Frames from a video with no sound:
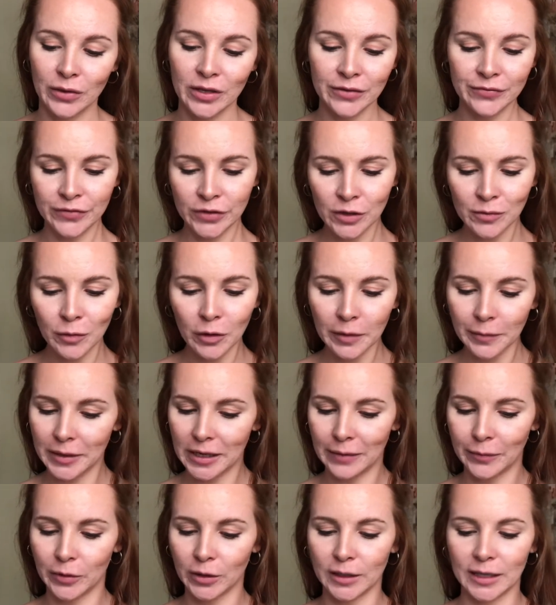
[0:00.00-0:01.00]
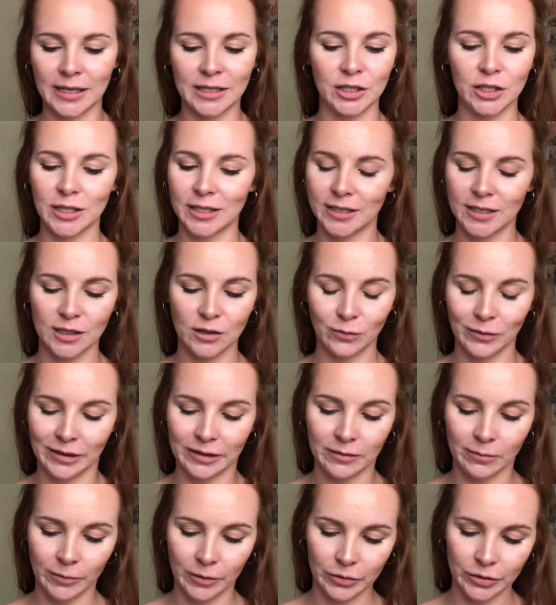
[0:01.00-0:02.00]
a few more people and just as
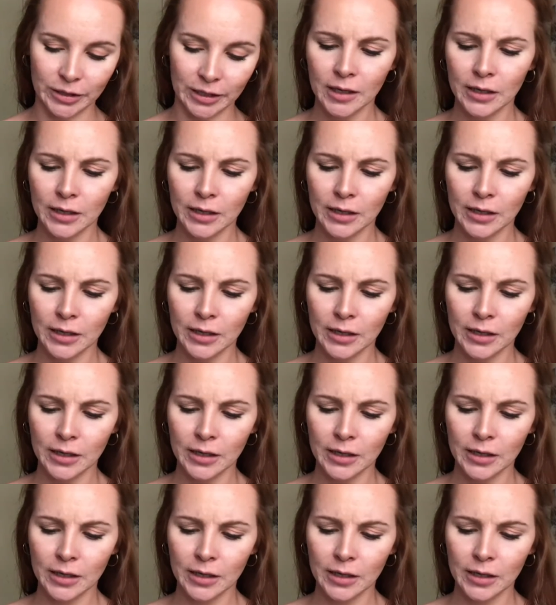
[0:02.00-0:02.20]
weird music.